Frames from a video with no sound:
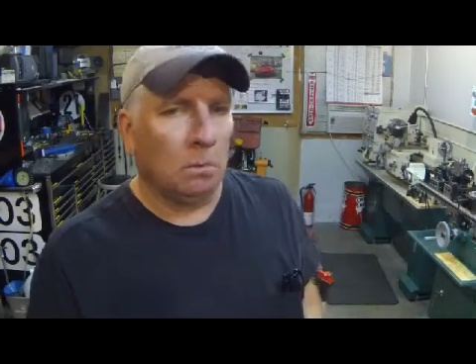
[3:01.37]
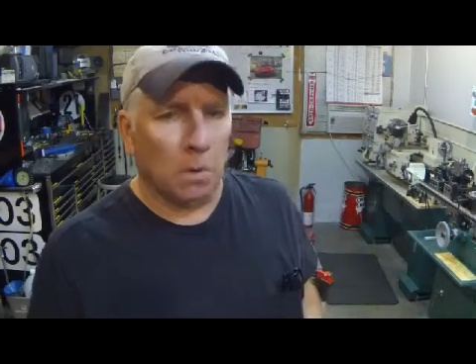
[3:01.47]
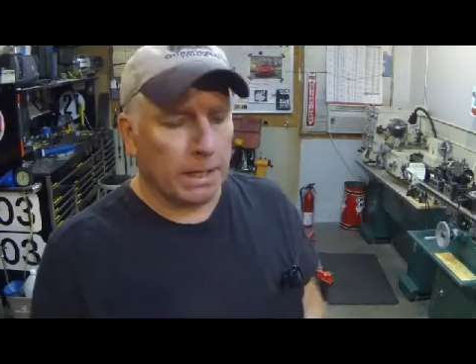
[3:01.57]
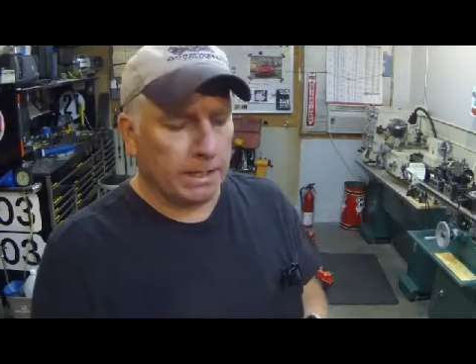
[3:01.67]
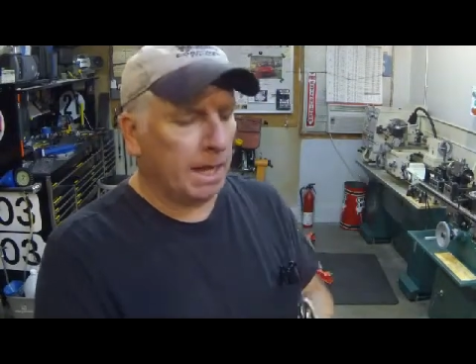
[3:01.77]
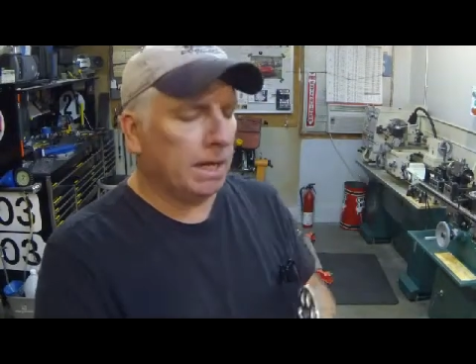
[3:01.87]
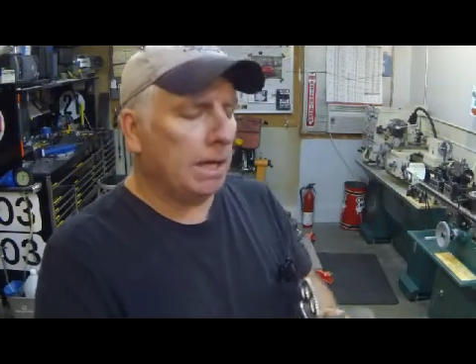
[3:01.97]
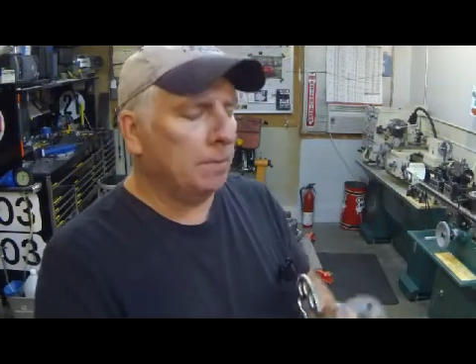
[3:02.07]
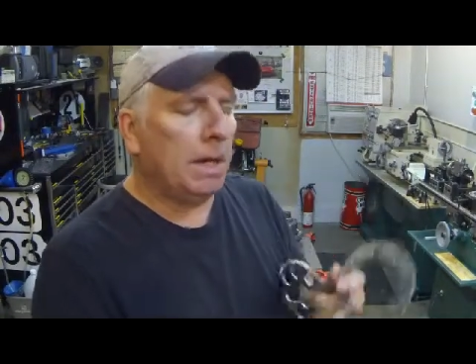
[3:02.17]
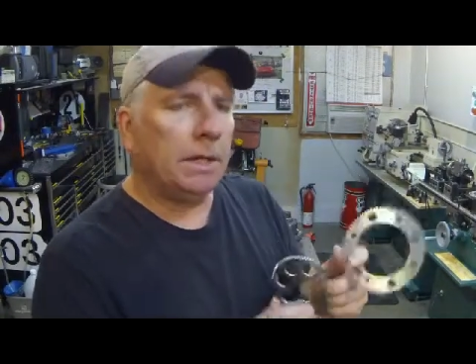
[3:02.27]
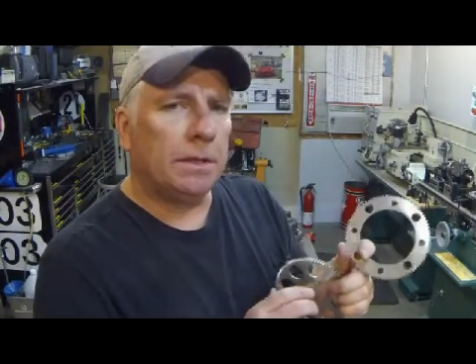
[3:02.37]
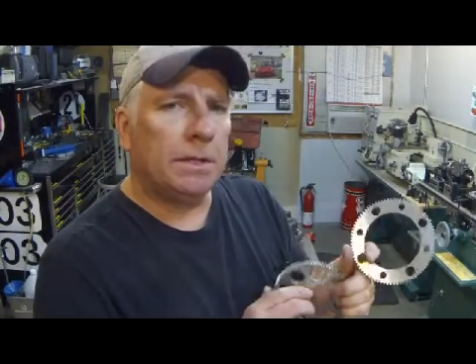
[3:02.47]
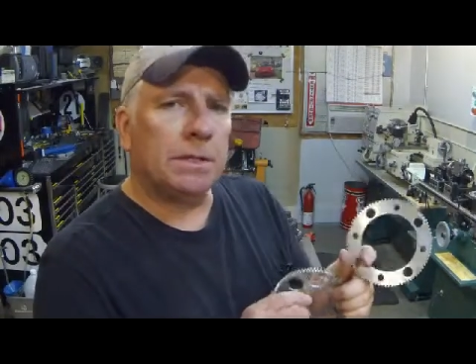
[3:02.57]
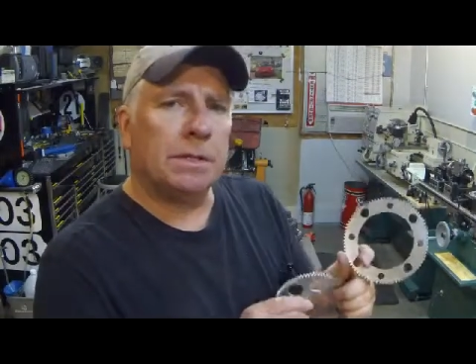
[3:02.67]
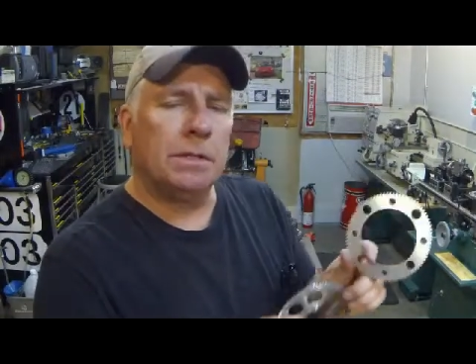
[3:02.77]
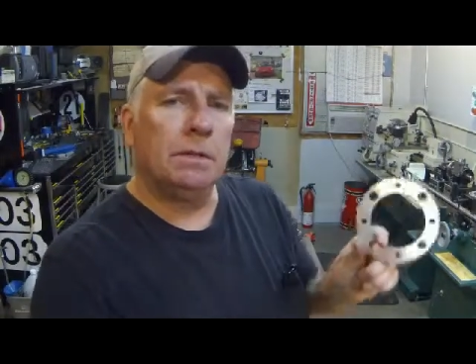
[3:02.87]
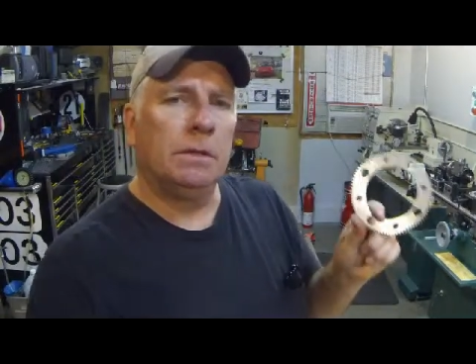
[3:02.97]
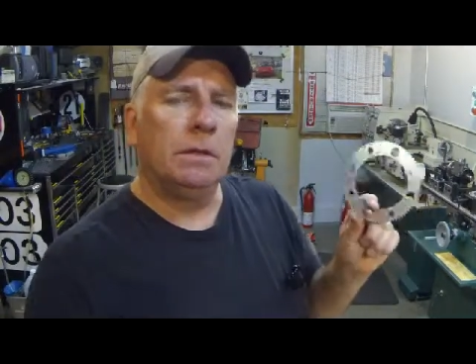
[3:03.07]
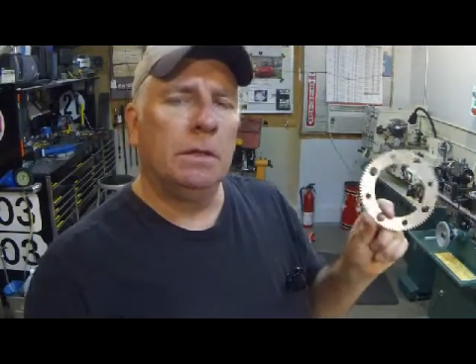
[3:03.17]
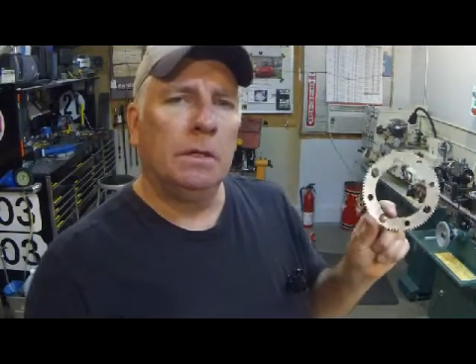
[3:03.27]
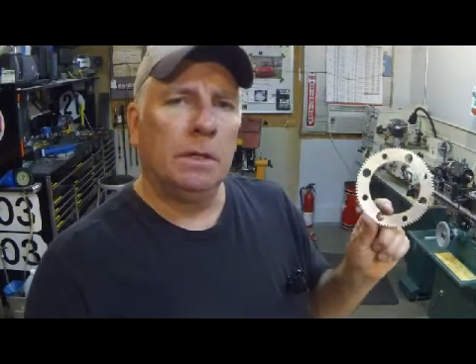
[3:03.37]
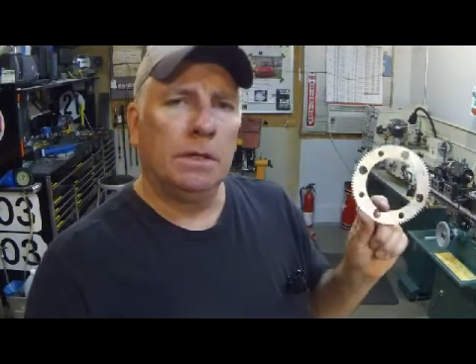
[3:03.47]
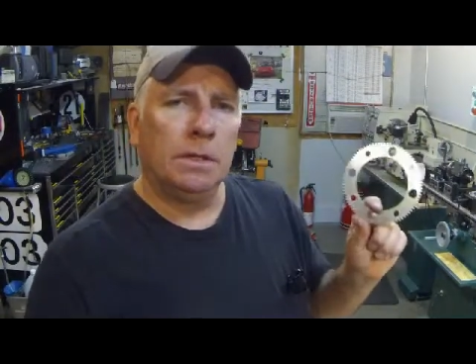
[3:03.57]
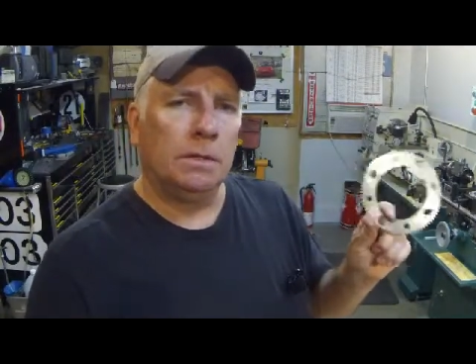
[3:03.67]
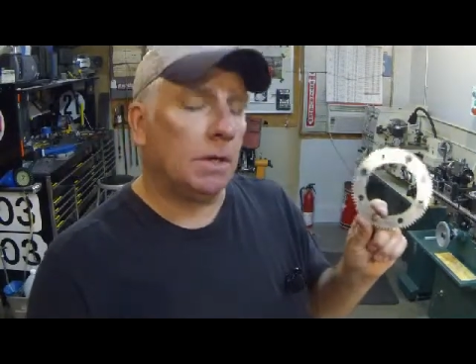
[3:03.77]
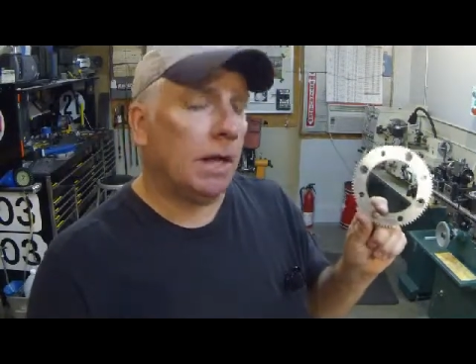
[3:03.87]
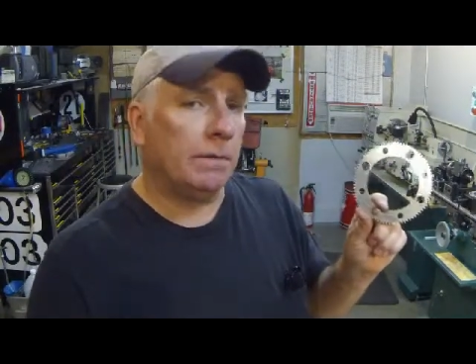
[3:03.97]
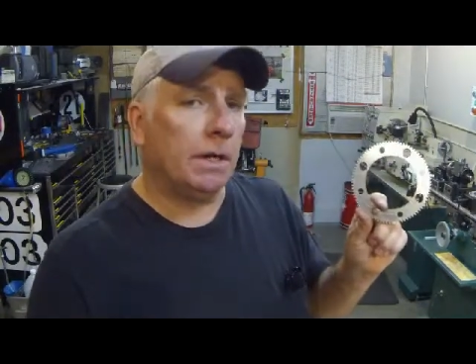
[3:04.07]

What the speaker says: why can't I make this drive